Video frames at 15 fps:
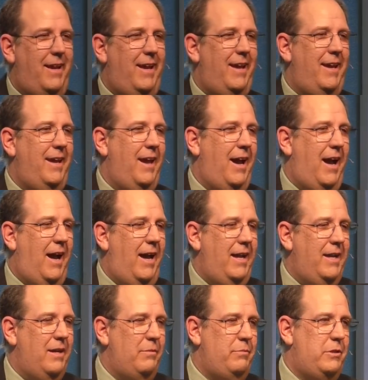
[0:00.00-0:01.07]
say?
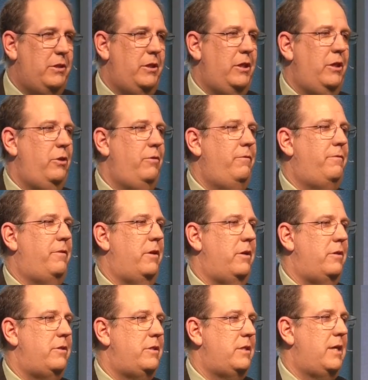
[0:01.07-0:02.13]
I come to you
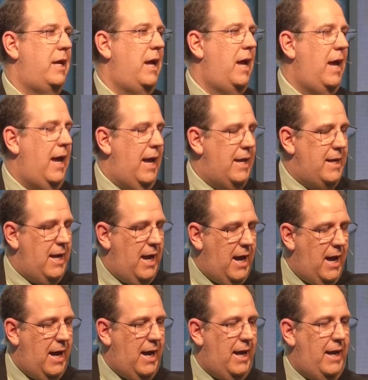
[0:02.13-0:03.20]
first, and
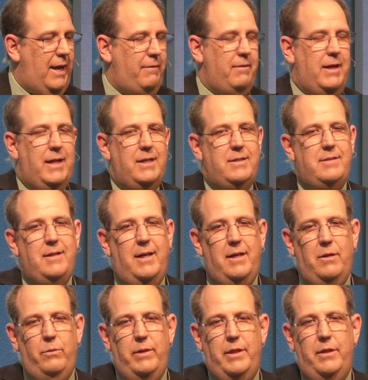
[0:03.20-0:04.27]
I
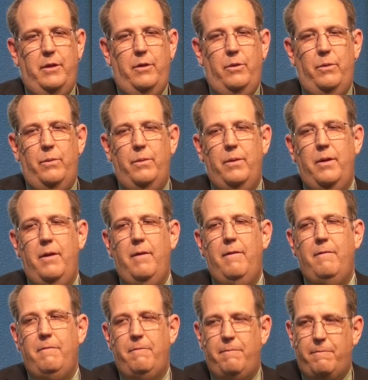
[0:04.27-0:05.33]
reconcile with you
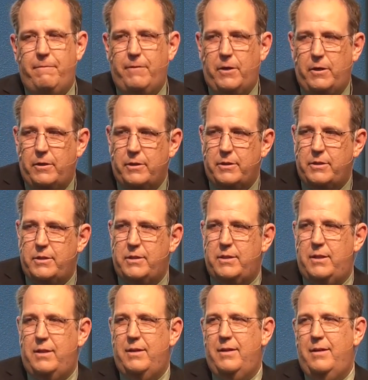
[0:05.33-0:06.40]

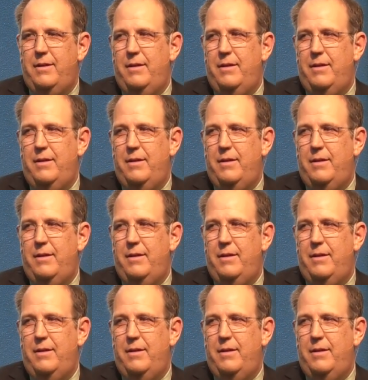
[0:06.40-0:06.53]
first.